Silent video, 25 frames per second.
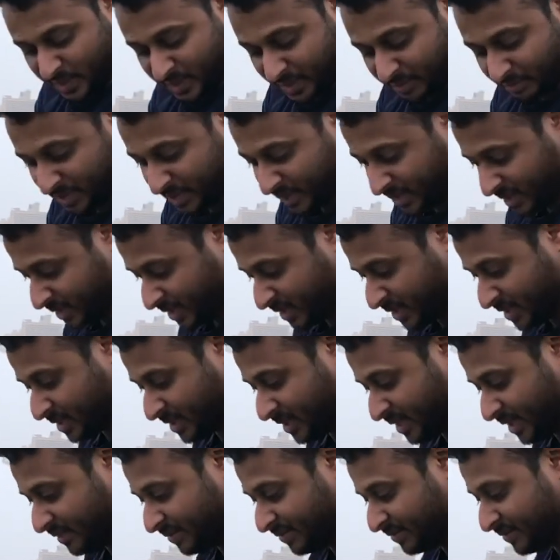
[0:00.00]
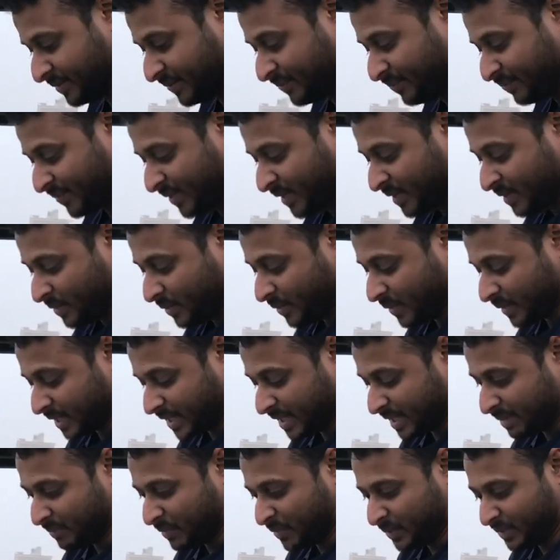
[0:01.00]
keep the things safe.
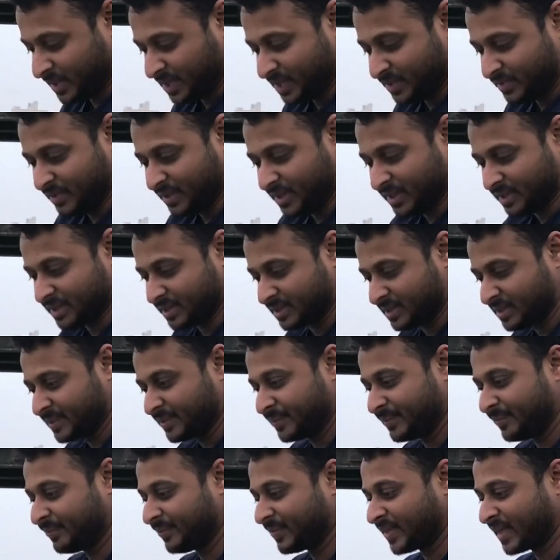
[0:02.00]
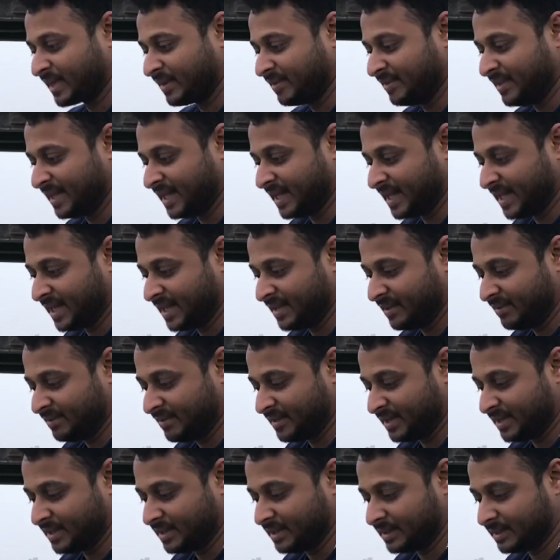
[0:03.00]
Okay, about this filter, we
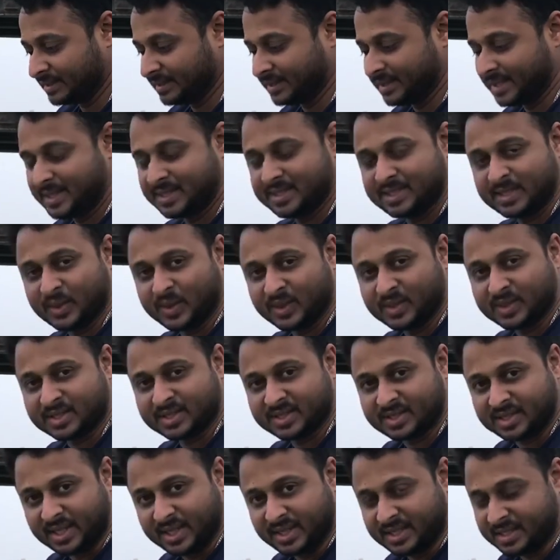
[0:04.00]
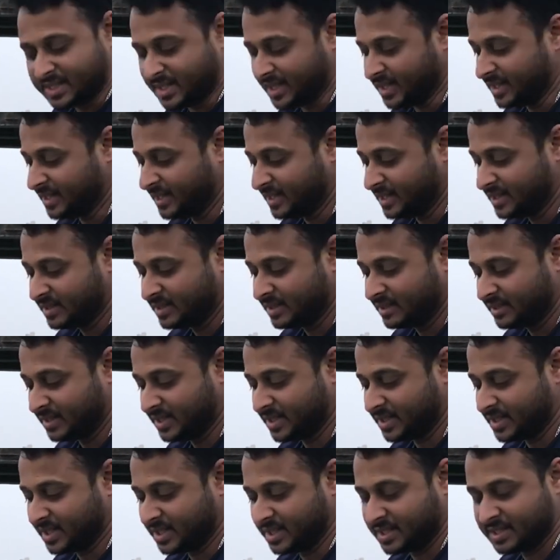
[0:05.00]
have 3 slots inside this.
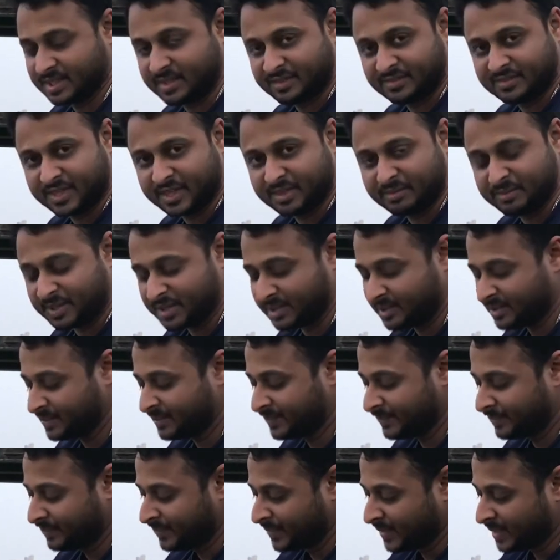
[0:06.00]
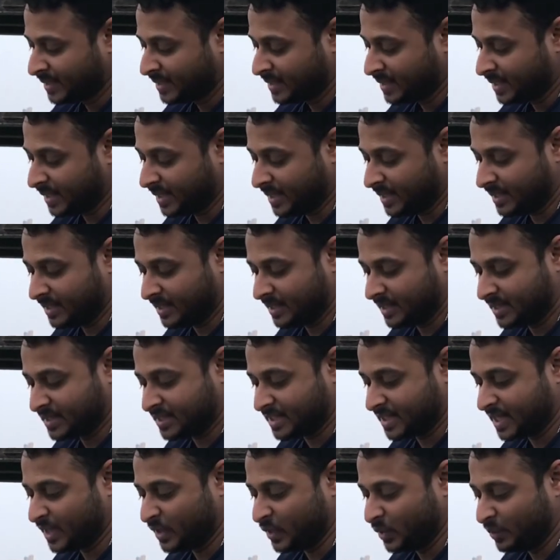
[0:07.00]
This is fiber and
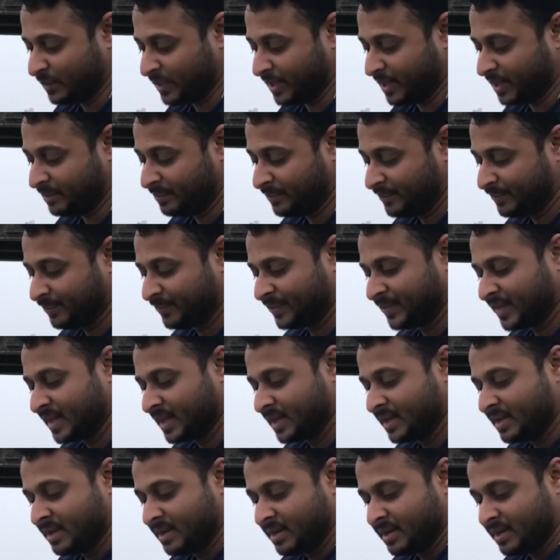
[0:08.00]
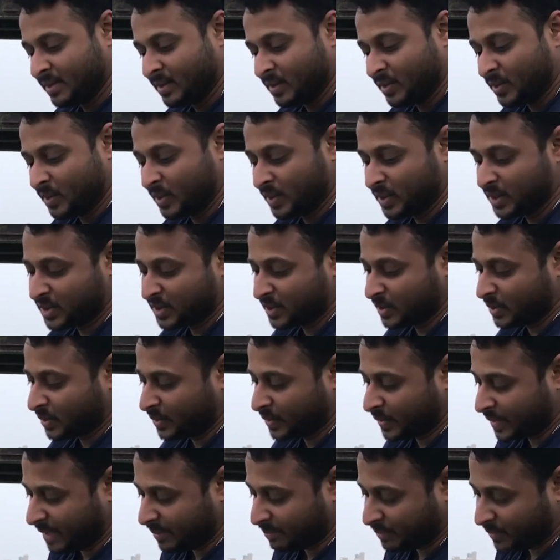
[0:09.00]
it's aluminum.
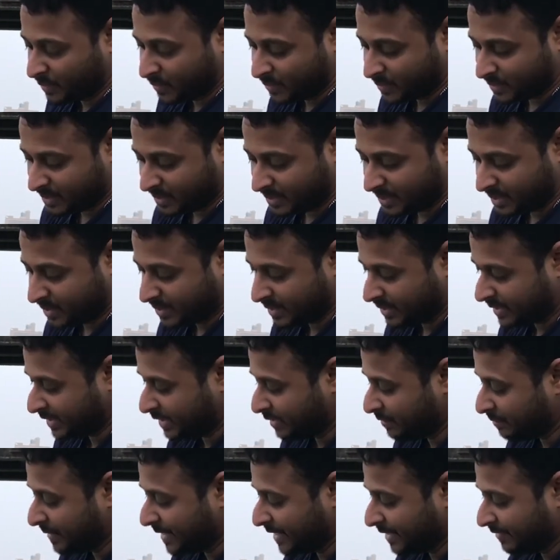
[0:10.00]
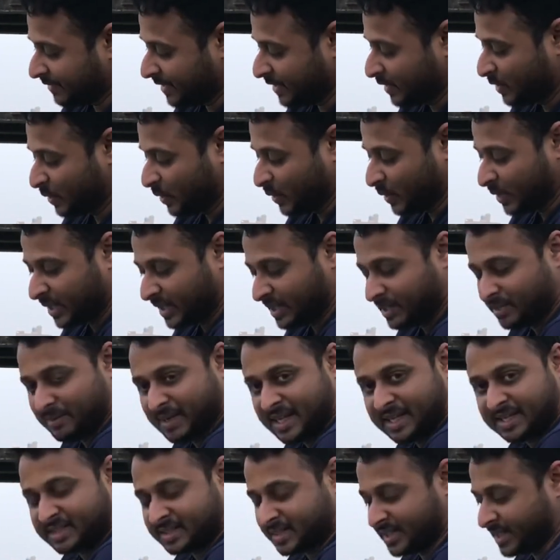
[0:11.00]
Also about the back, when you look at the
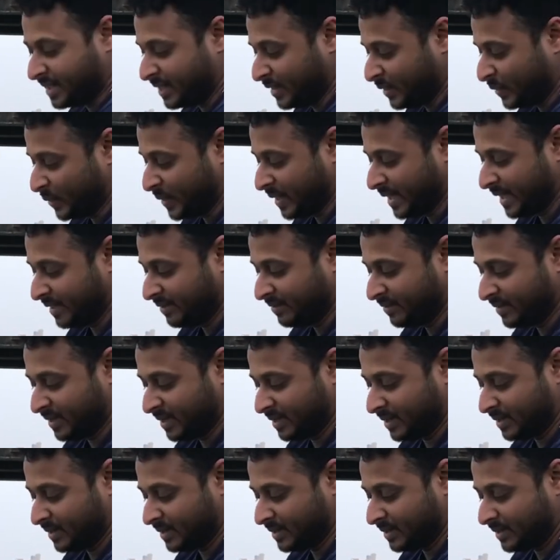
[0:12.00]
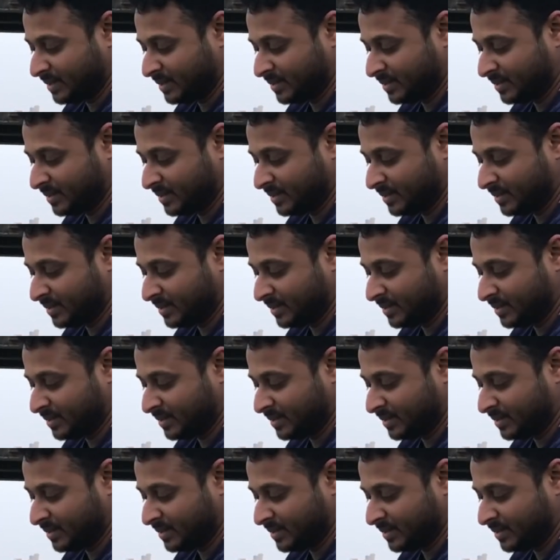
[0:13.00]
back side, you have a